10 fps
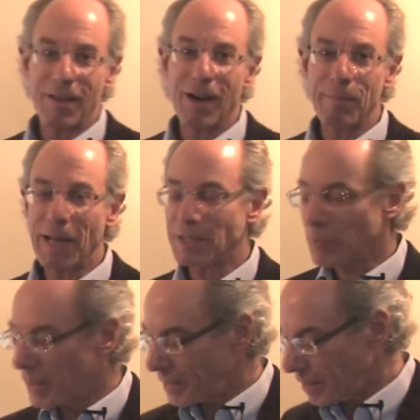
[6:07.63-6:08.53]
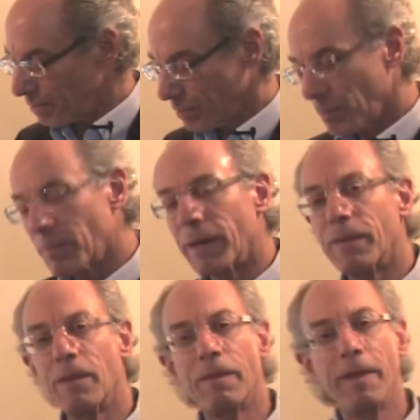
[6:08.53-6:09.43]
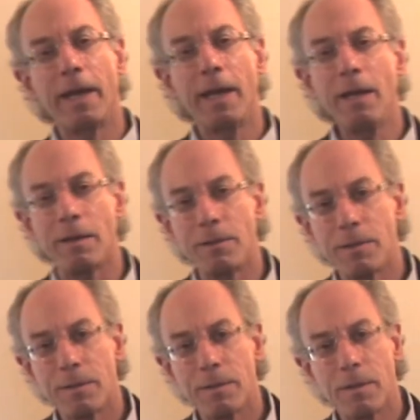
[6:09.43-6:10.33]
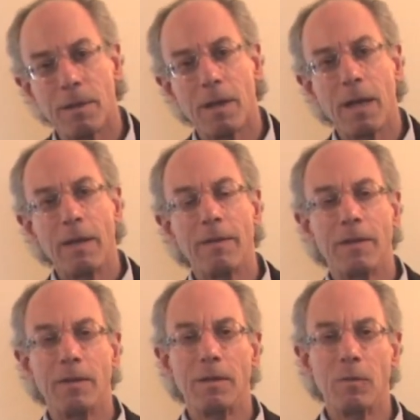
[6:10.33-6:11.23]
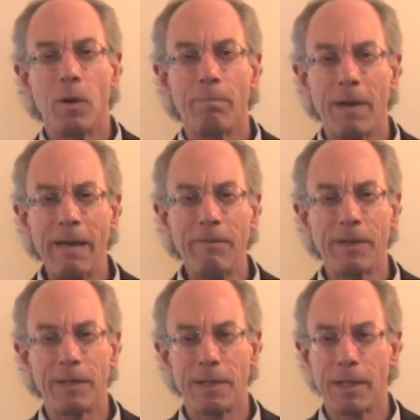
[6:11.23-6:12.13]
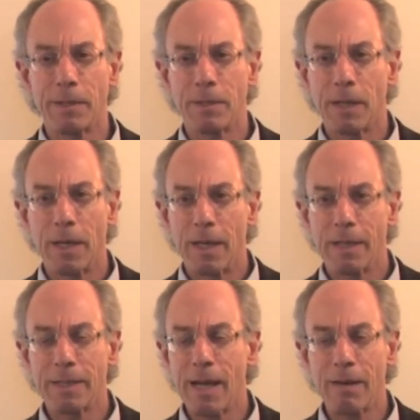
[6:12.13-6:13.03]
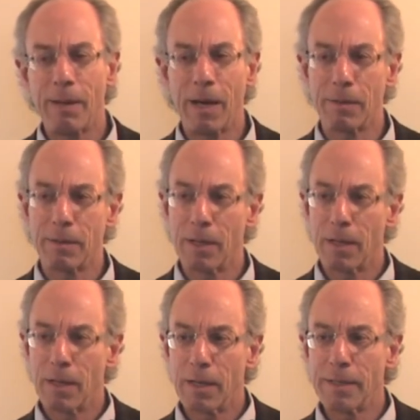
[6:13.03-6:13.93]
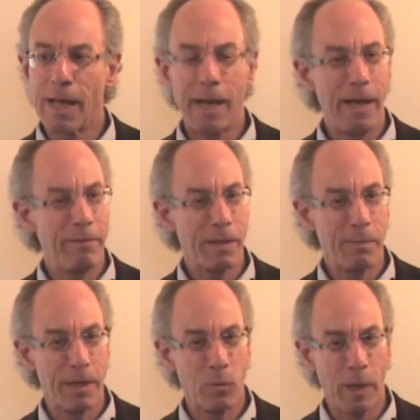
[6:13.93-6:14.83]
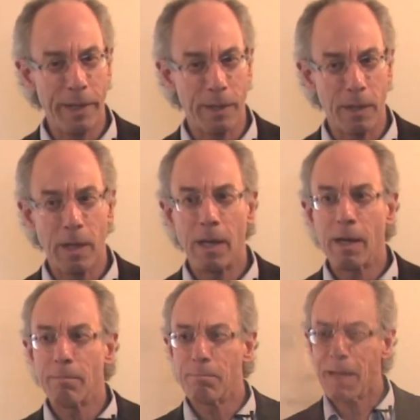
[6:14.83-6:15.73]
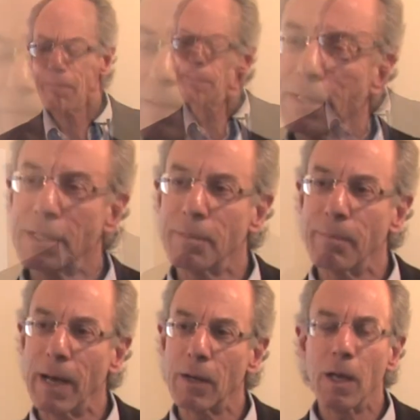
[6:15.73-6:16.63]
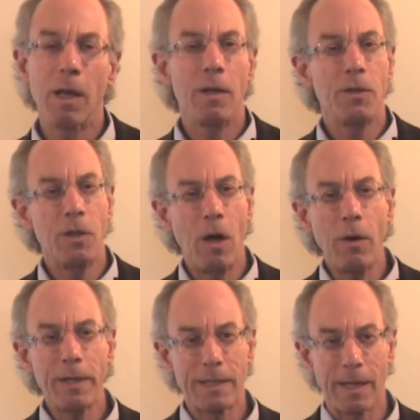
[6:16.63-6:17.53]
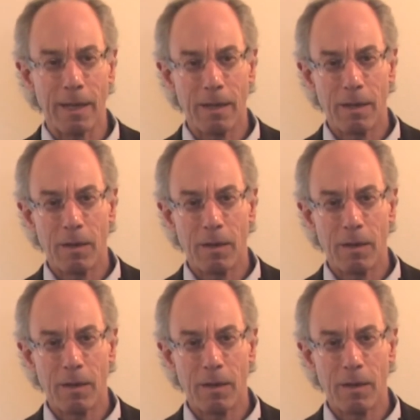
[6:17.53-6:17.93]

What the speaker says: Our minds wander. But the thing is, that what mindfulness is, it's not about not having the mind wander. Mindfulness is about noticing